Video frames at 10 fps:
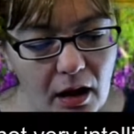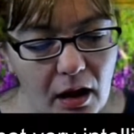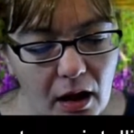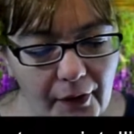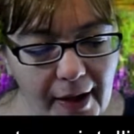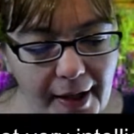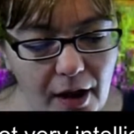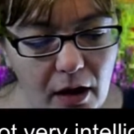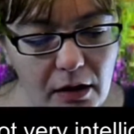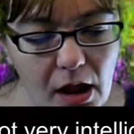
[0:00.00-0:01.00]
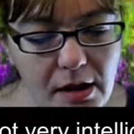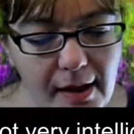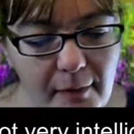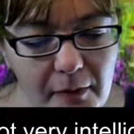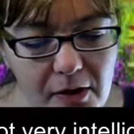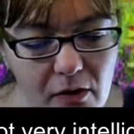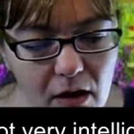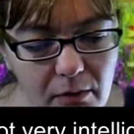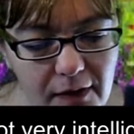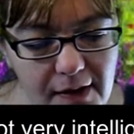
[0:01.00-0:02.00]
Okay, y'all. Y'all tell me what's wrong
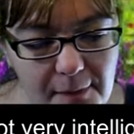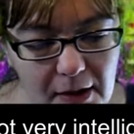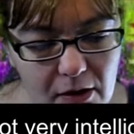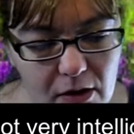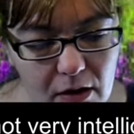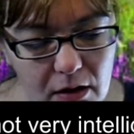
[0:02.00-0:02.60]
with this picture.